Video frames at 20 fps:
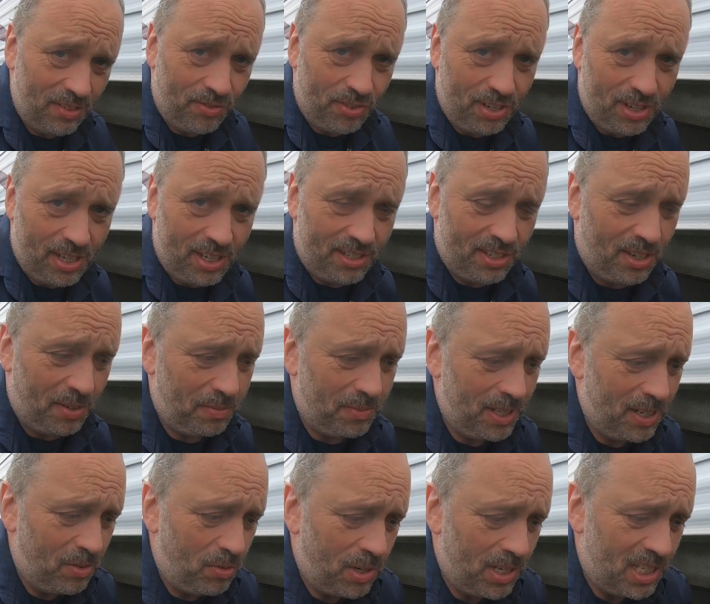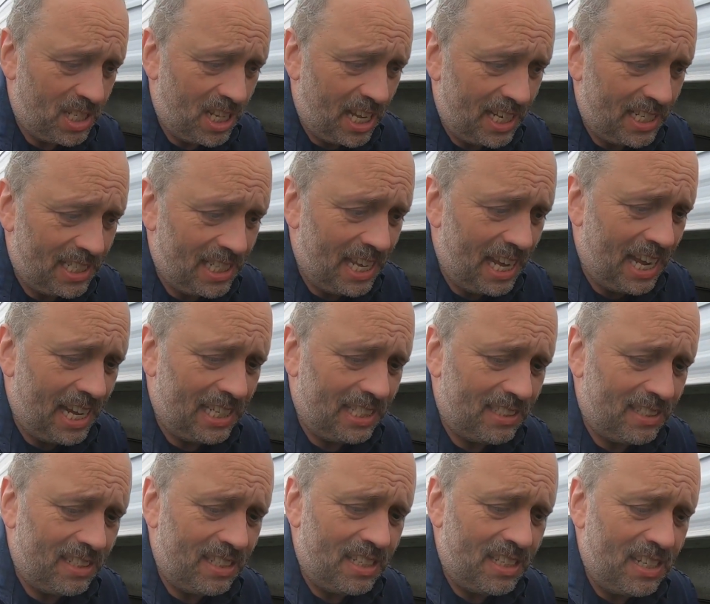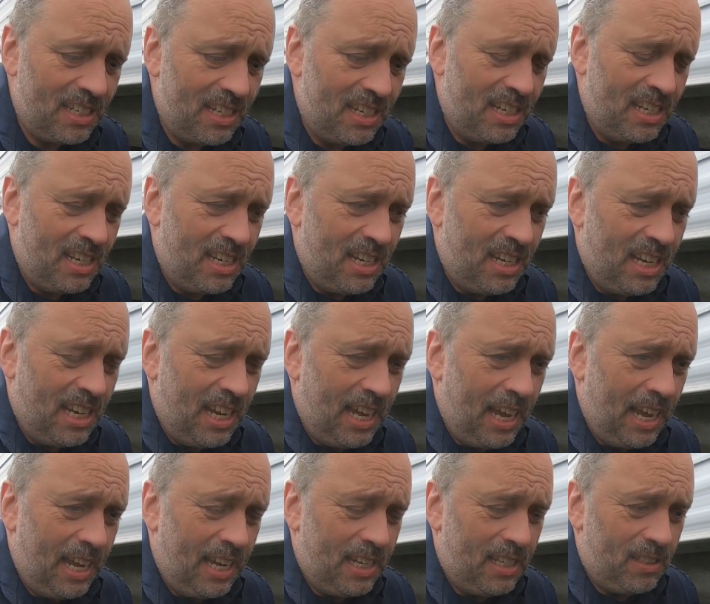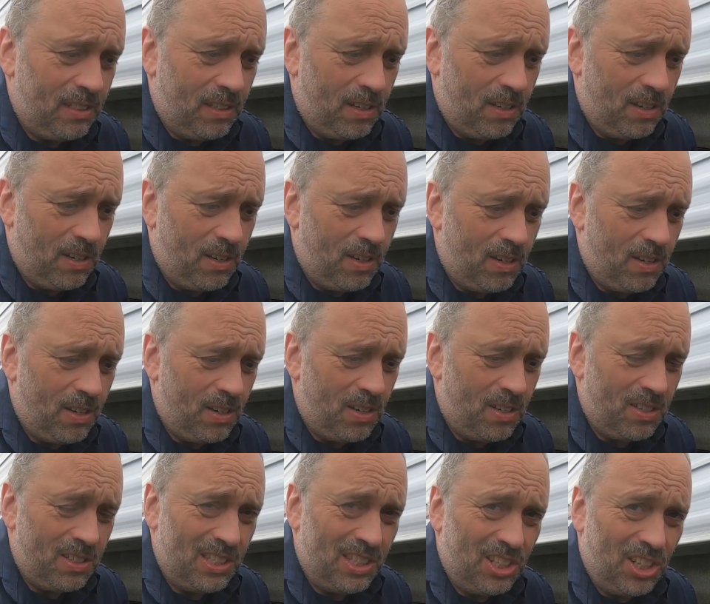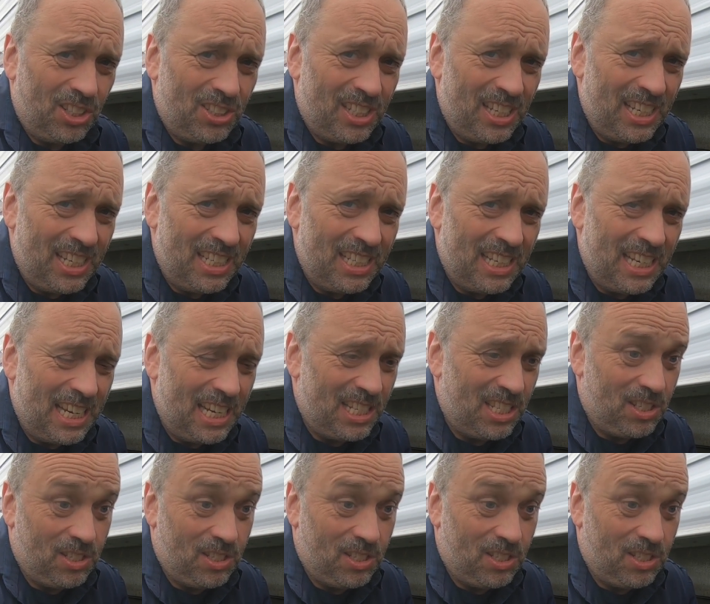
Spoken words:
if something was like that, and nothing.